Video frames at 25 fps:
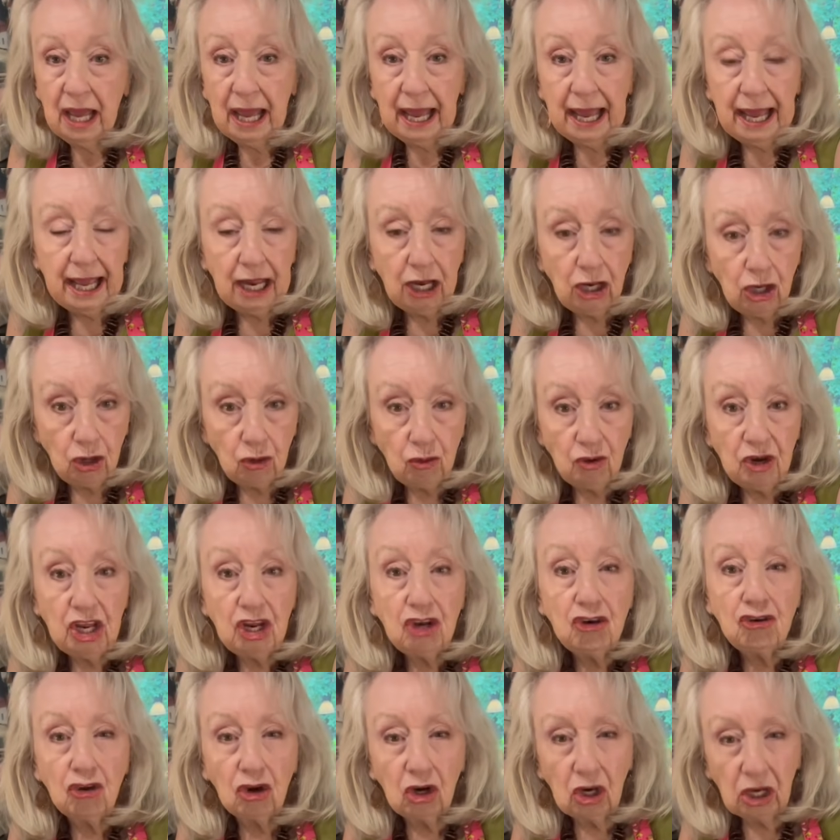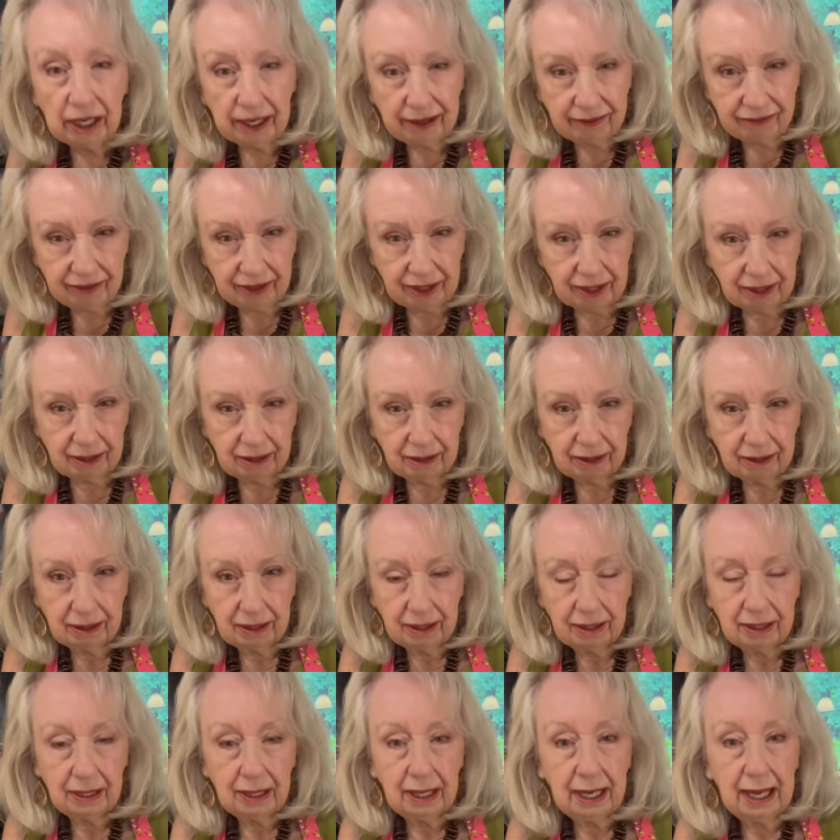and you need to live it.
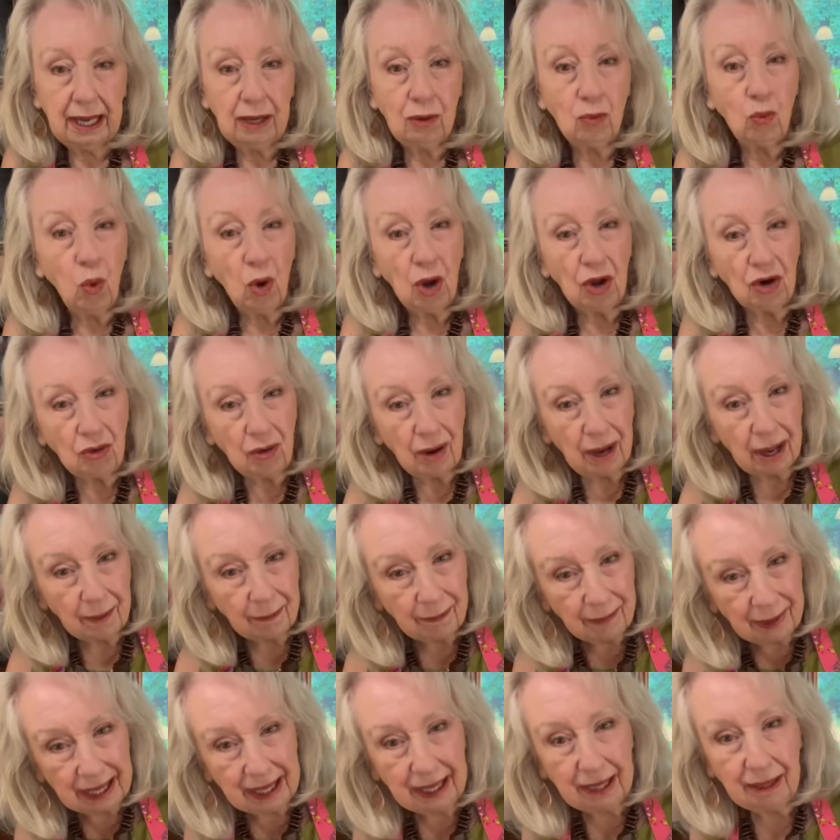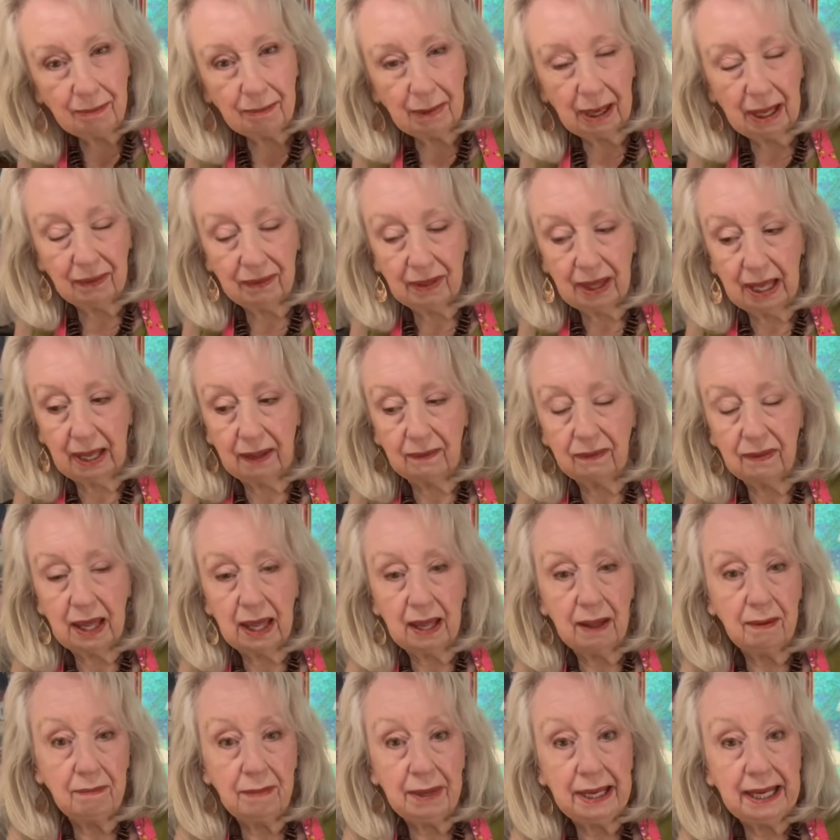And what do I mean by that?
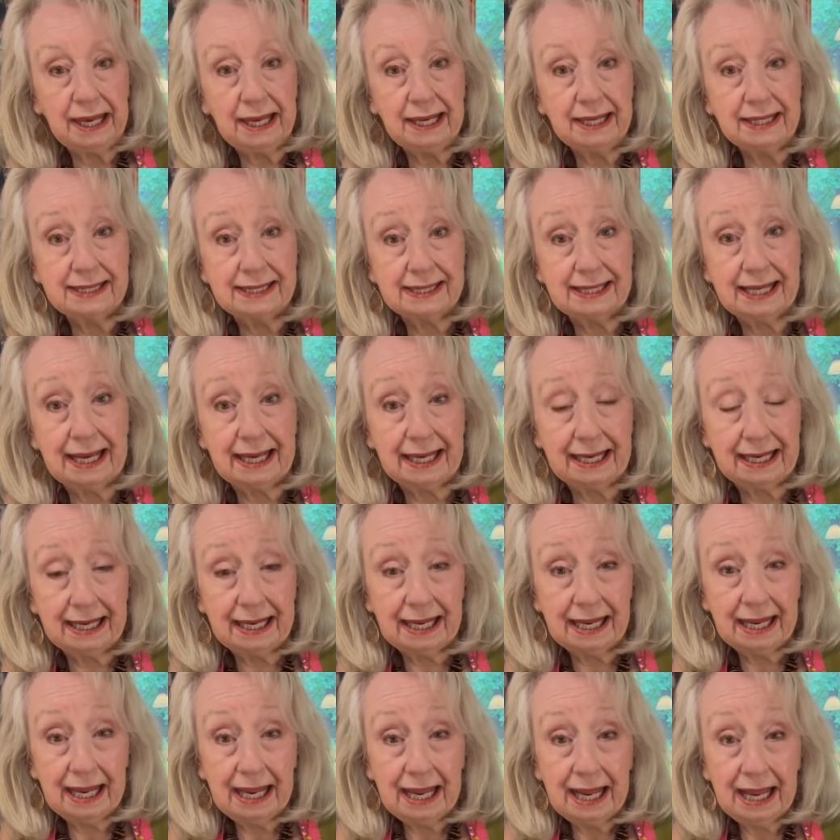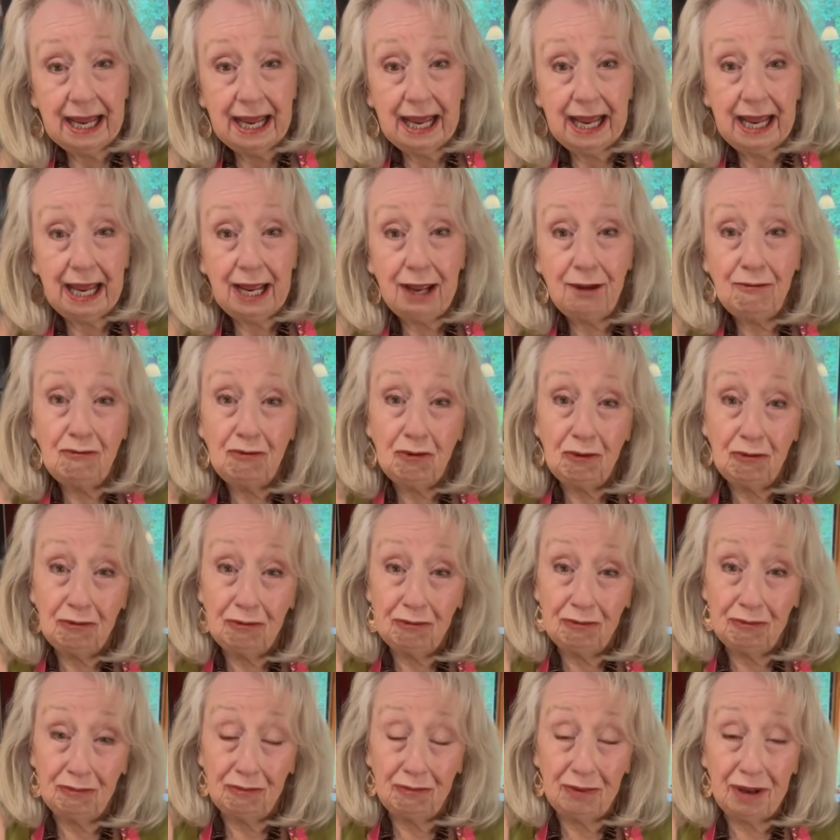That means that if
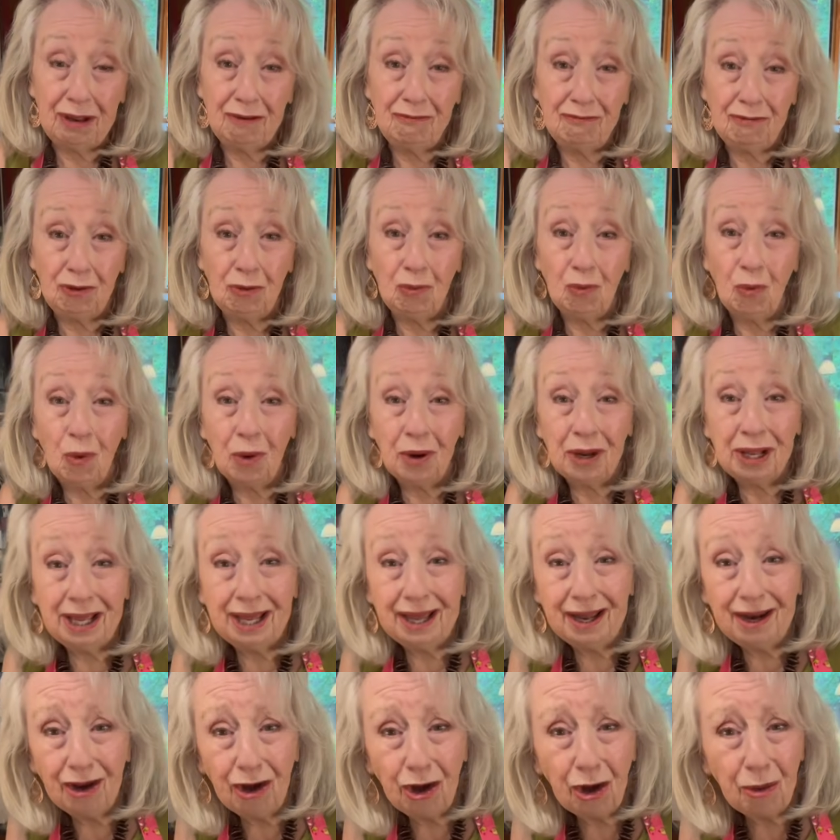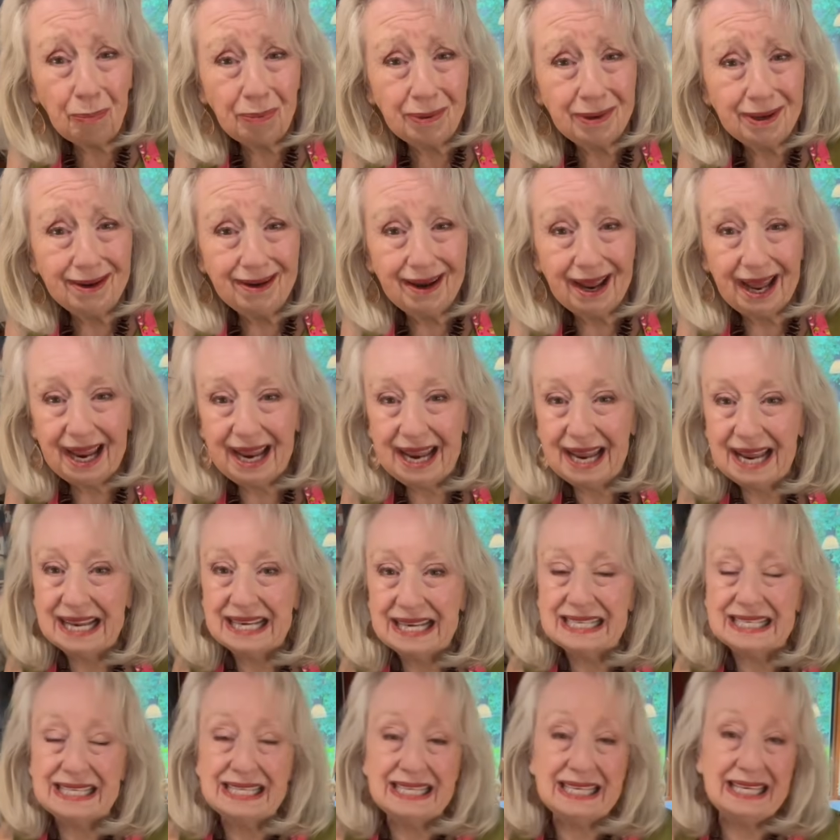you want to get up and
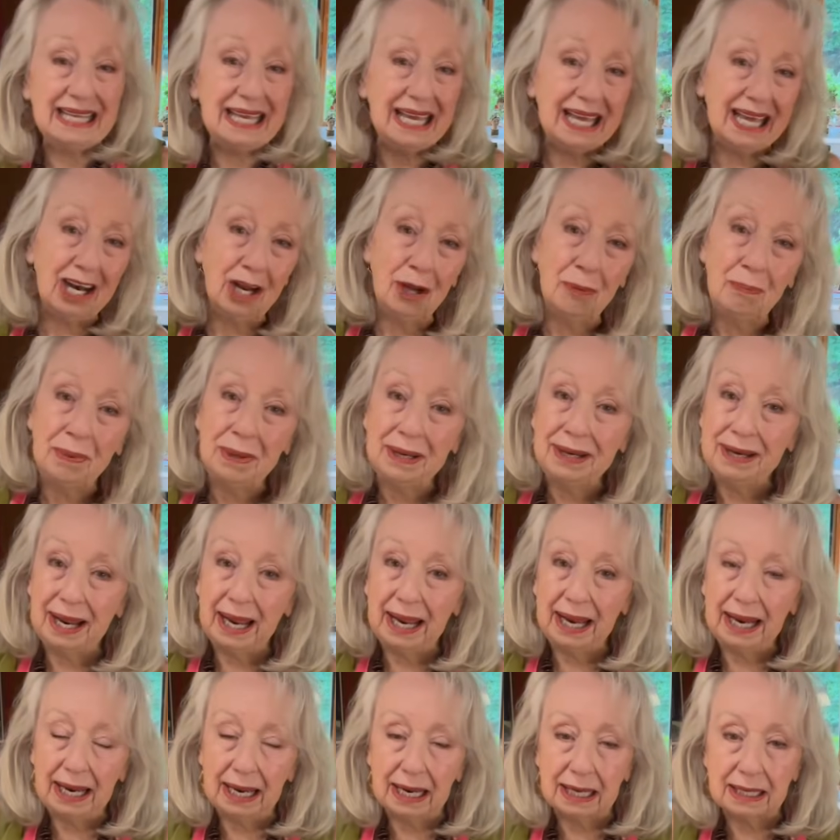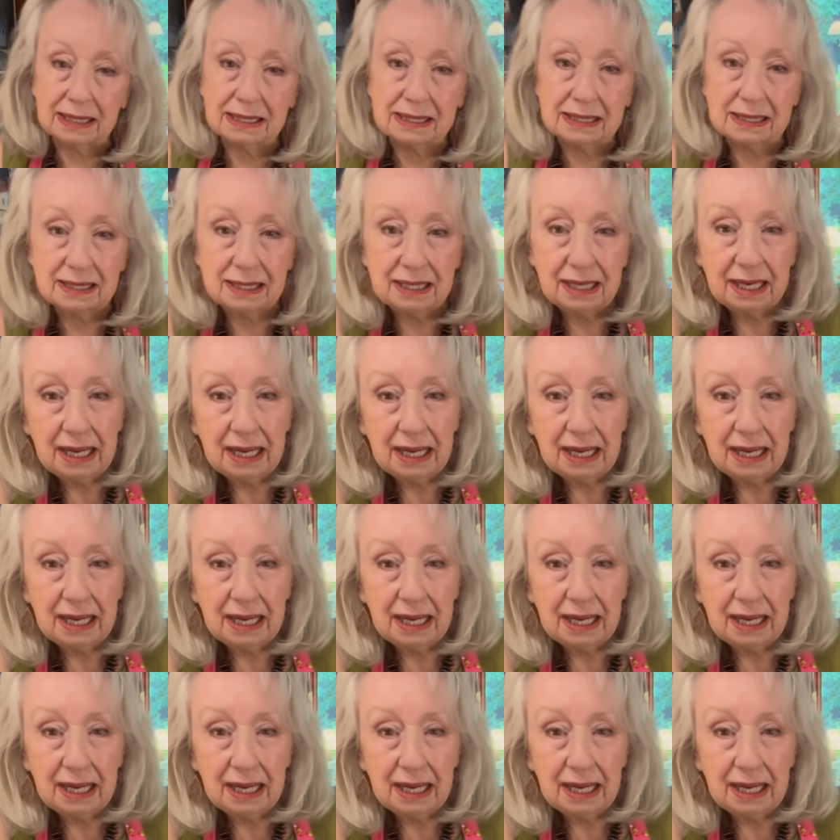dance, then get up and dance.